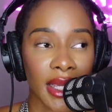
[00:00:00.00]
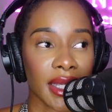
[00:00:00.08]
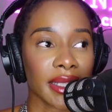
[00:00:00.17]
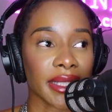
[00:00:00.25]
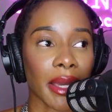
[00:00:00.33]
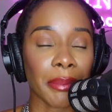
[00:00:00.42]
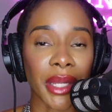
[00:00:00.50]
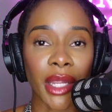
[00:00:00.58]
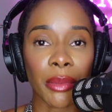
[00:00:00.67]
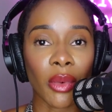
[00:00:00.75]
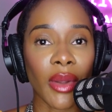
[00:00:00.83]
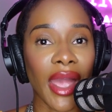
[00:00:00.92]
some
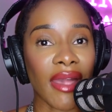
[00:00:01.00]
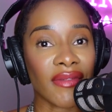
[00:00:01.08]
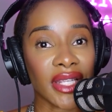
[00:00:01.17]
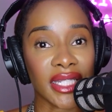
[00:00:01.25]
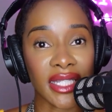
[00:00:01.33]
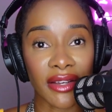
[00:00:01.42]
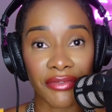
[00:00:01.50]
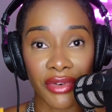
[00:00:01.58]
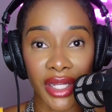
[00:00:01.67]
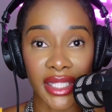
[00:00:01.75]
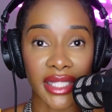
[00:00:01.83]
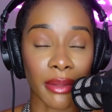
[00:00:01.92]
people have it
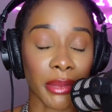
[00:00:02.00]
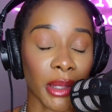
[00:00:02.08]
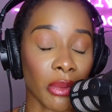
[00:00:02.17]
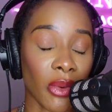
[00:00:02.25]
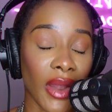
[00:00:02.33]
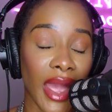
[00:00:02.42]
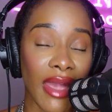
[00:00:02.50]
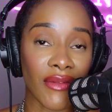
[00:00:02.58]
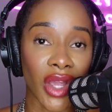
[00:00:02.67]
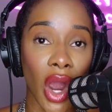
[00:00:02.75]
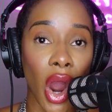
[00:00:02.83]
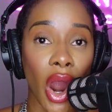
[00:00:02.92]
different. Some people have it
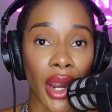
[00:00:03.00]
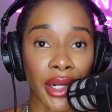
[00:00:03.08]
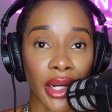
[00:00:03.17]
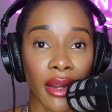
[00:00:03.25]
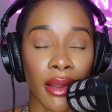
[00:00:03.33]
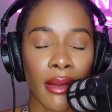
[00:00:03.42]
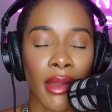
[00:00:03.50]
harder.